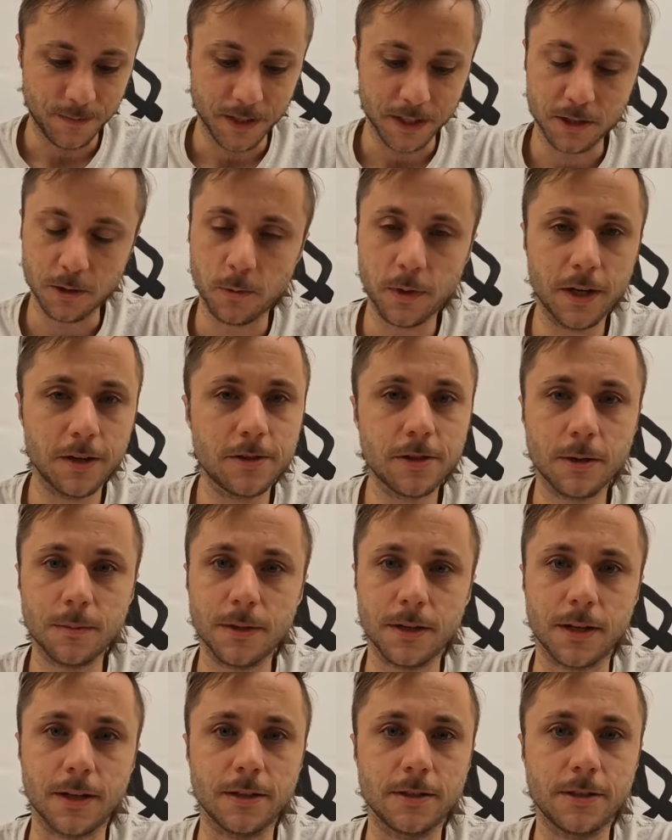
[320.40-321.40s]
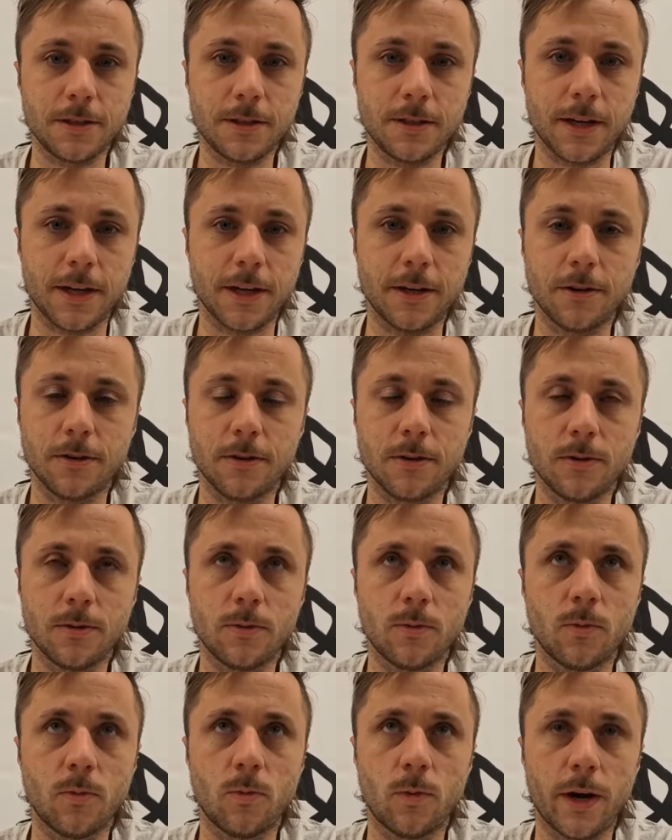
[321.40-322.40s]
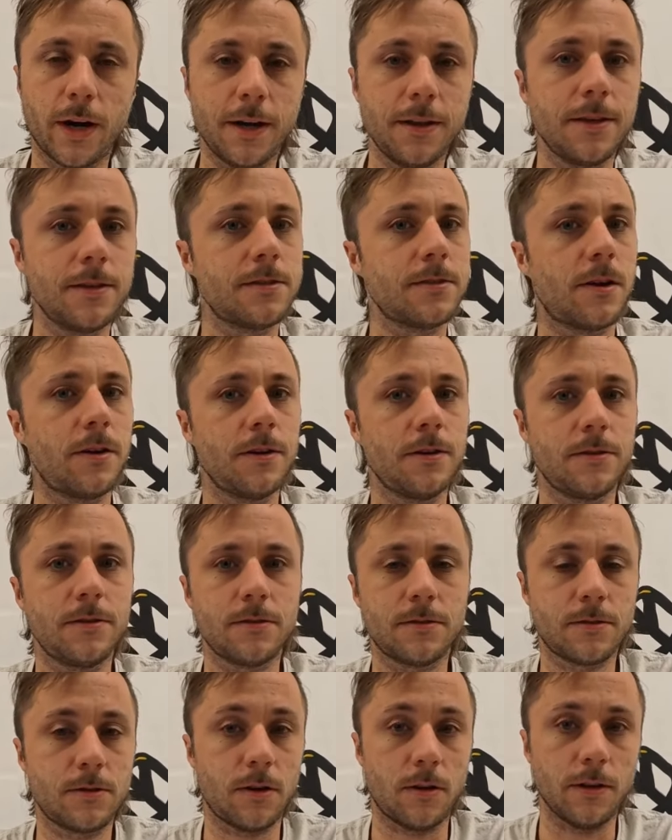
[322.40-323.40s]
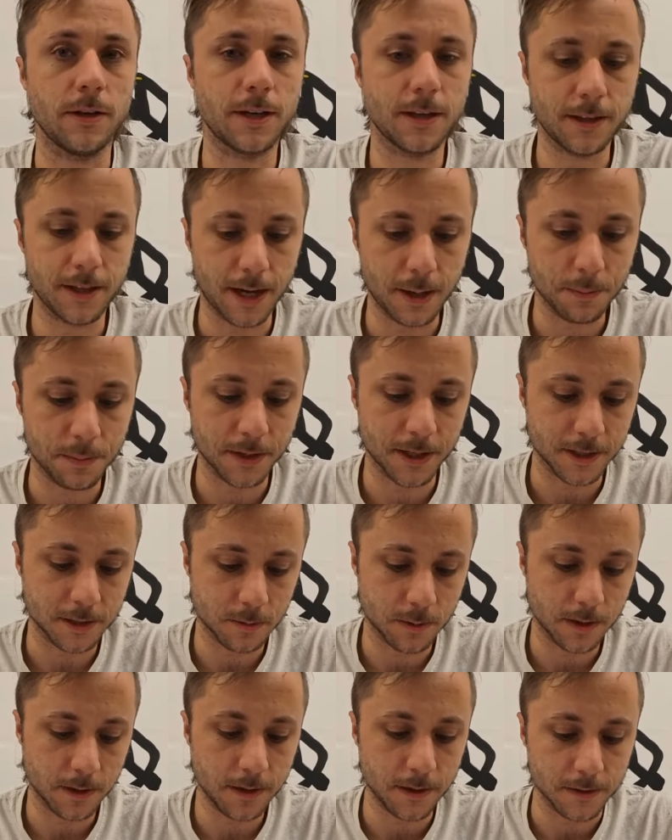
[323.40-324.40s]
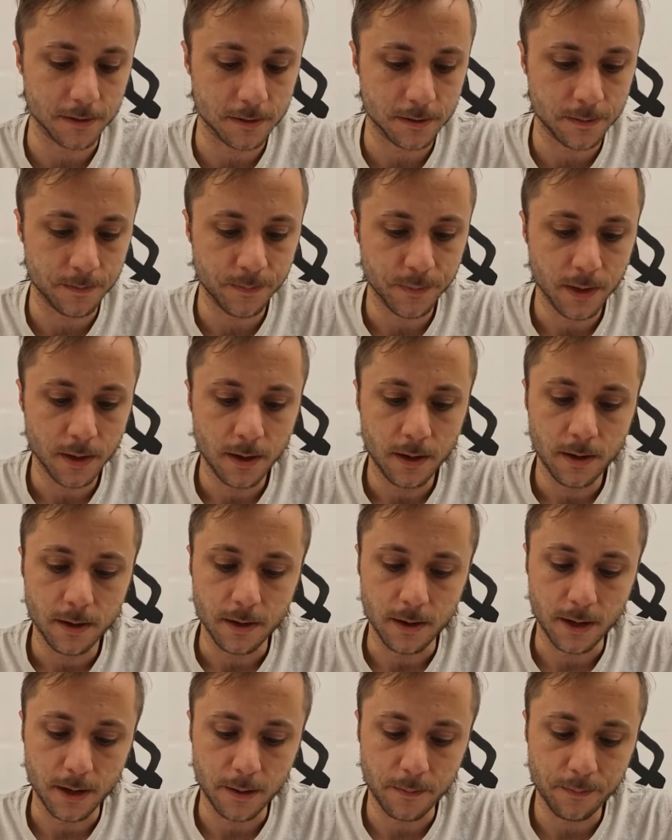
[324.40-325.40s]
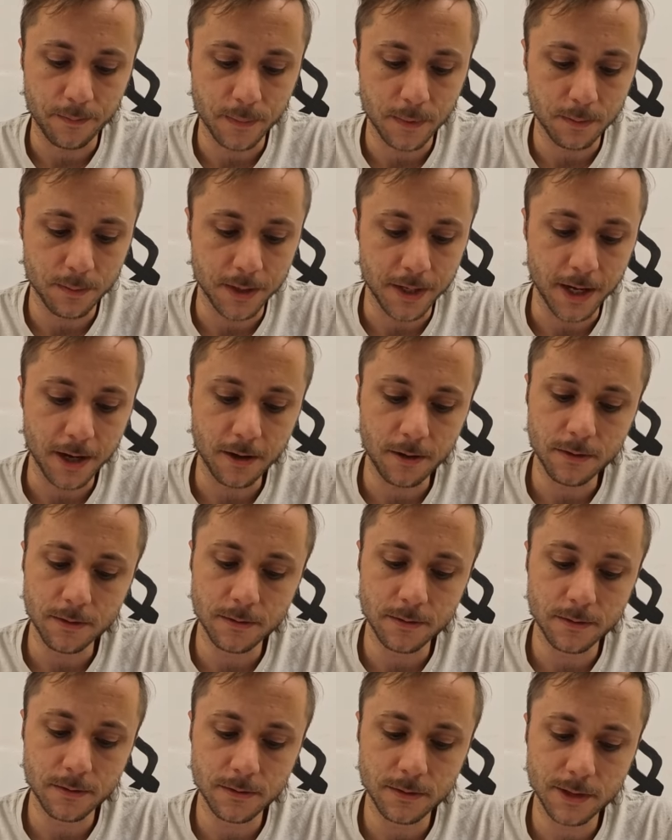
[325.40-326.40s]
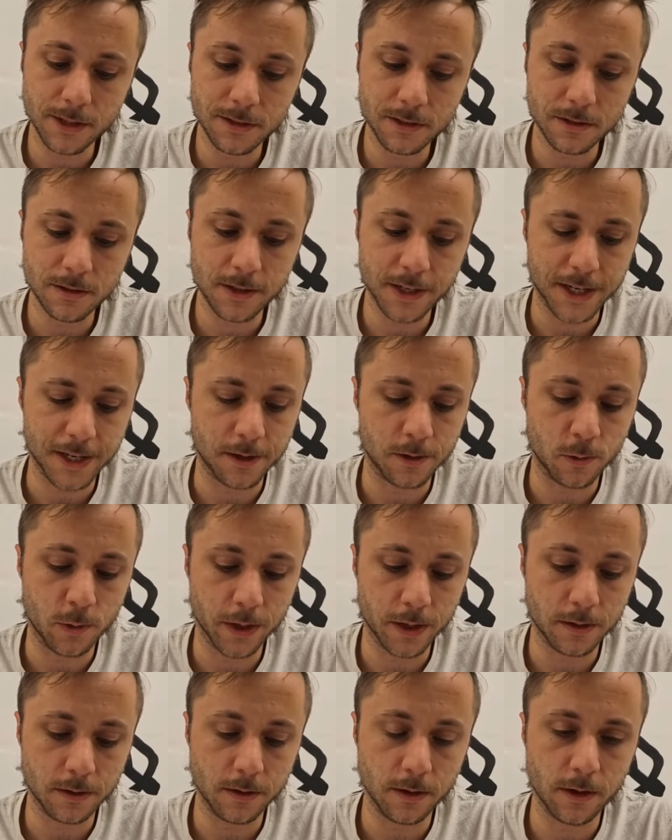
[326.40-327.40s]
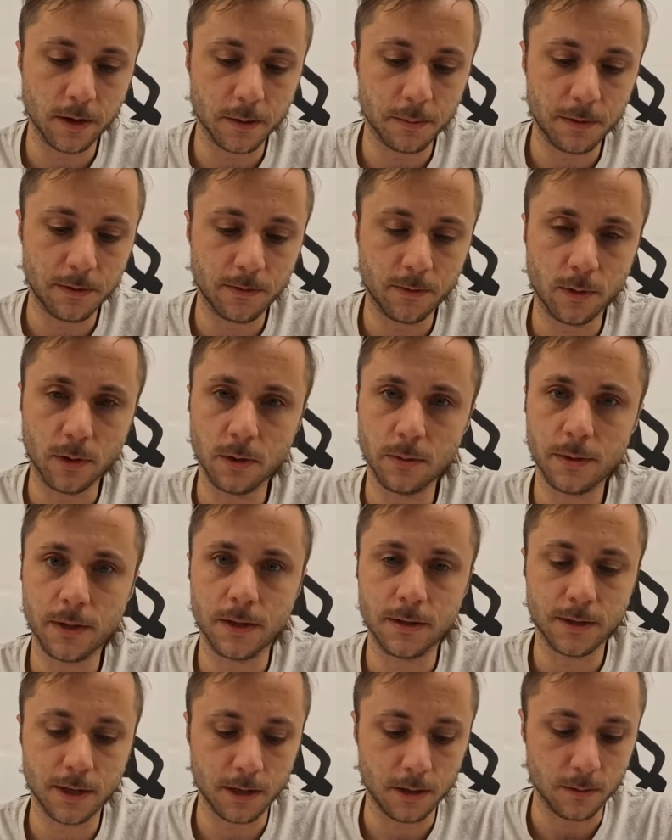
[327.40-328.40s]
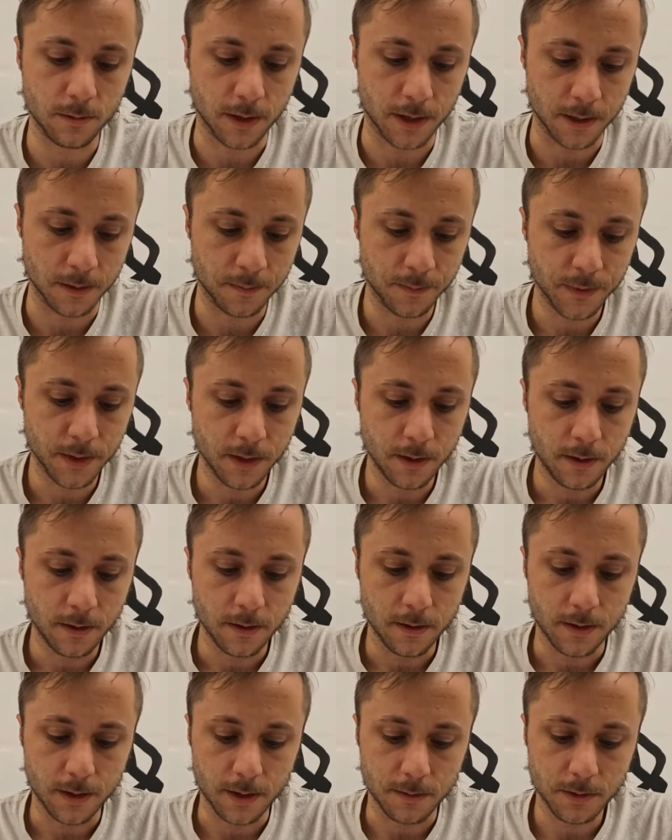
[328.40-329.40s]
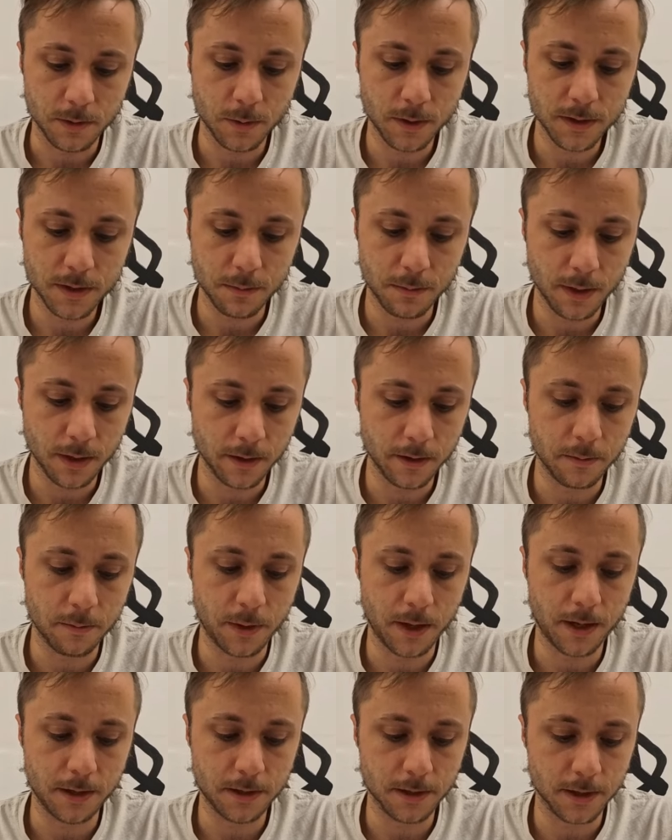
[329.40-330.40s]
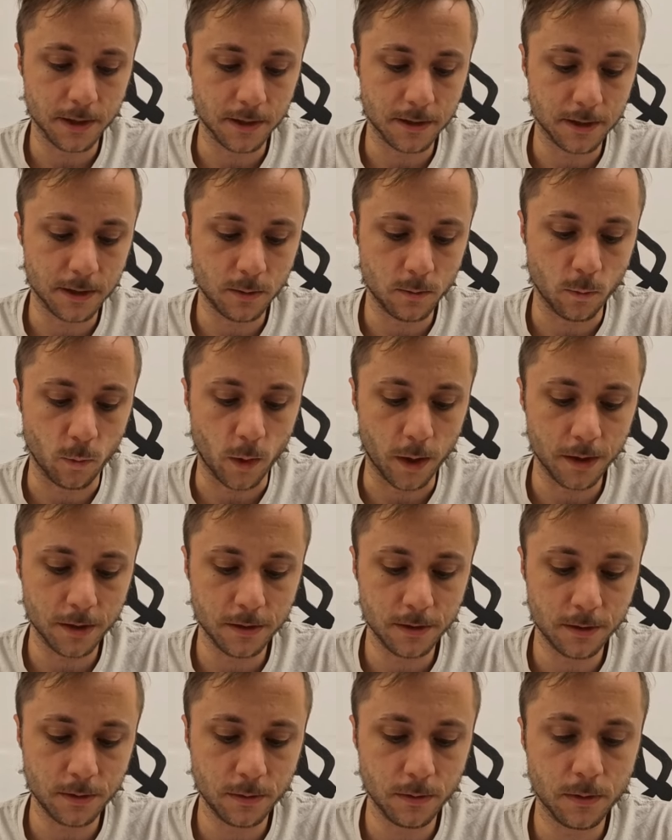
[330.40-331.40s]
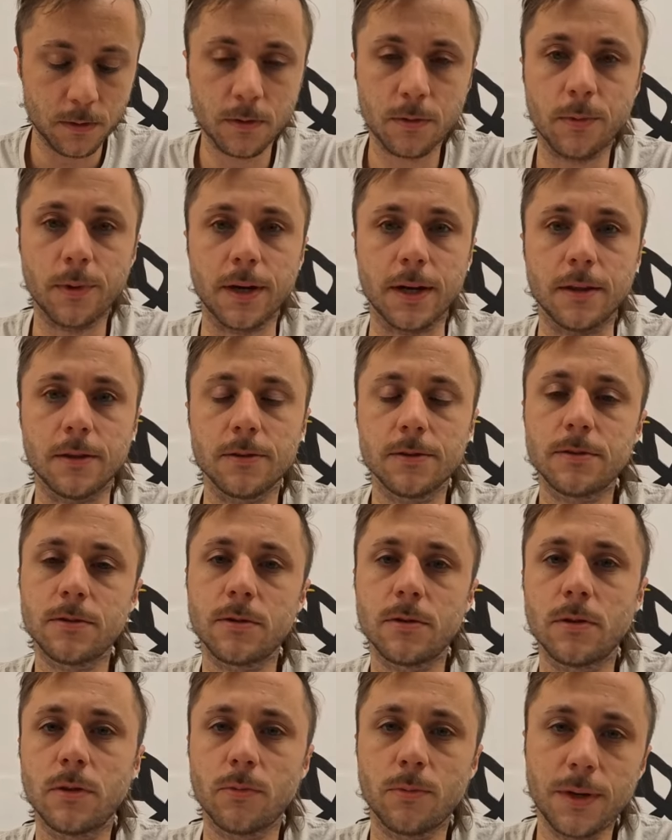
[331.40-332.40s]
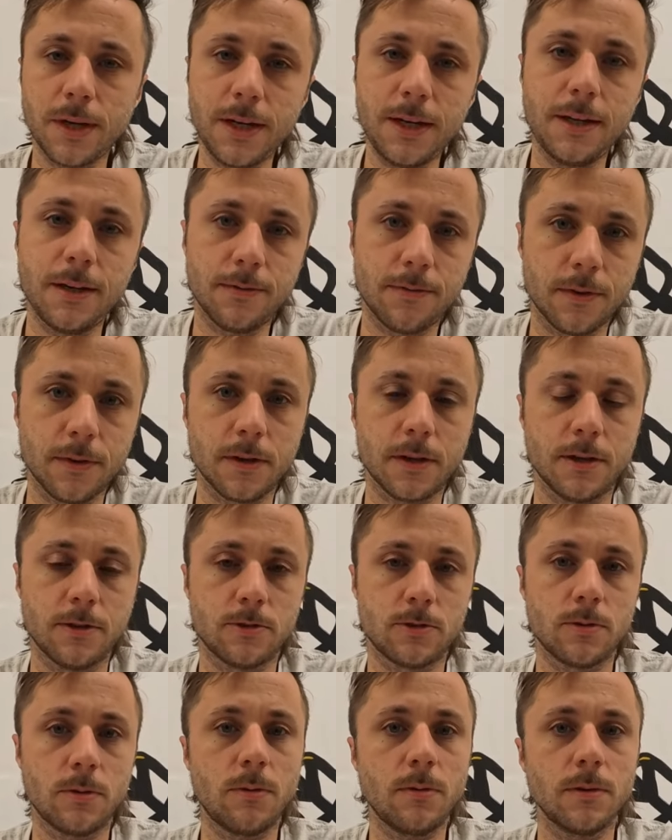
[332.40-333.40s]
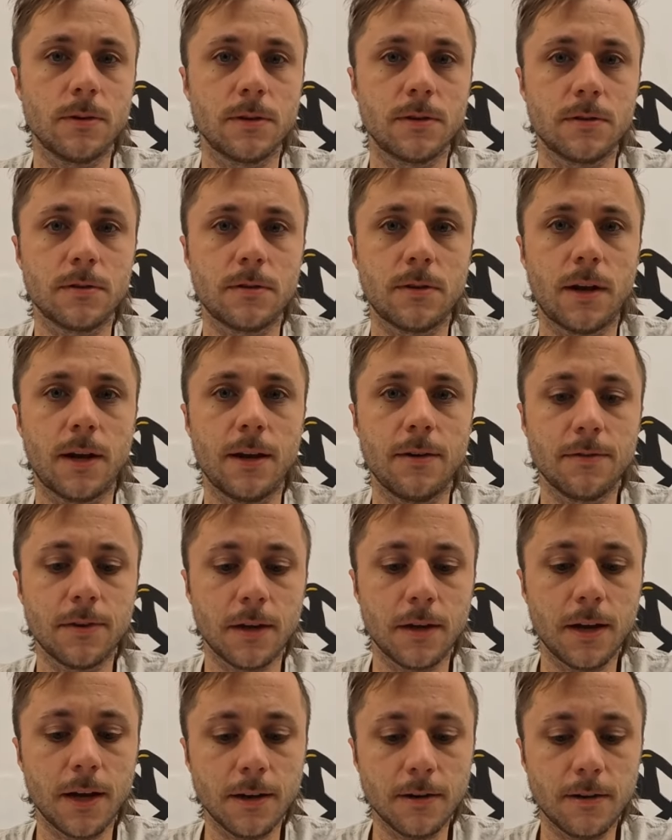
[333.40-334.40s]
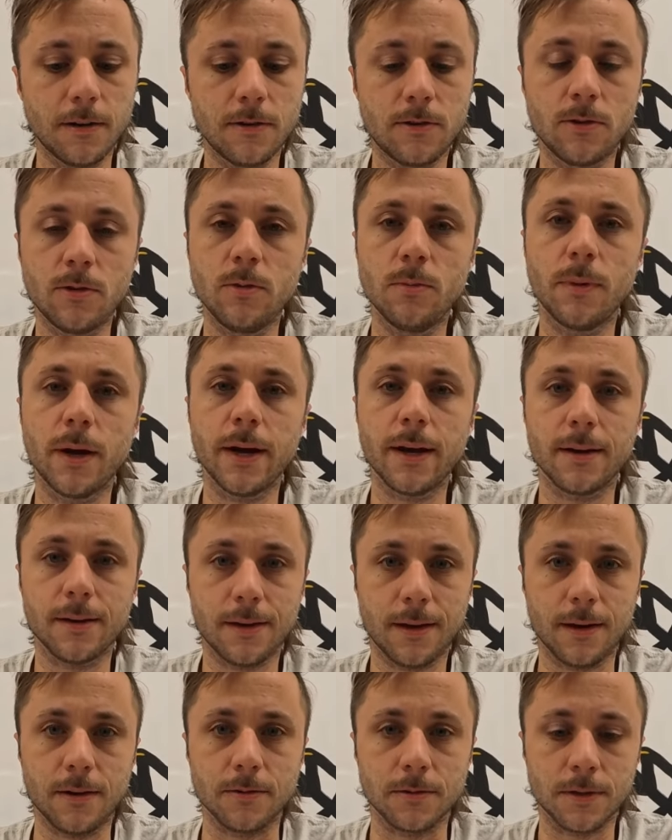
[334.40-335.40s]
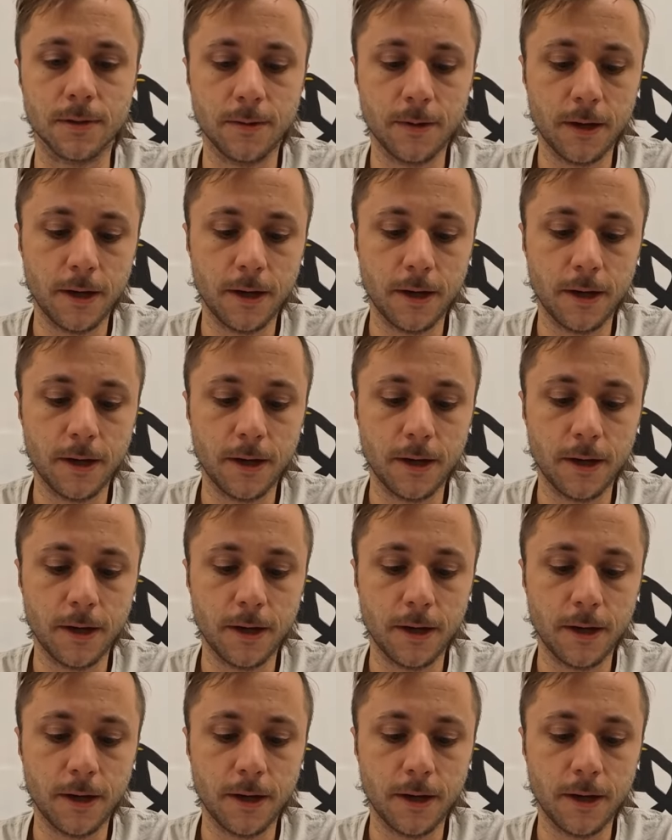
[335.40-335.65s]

It's a weird terminology. I don't know why they started calling it that, but that's what it is. But now let's just take a quick look before we continue on. Towards the middle of the page, you're going to see 1, 2, 3. Those are 3 different controllers that I have connected to my account.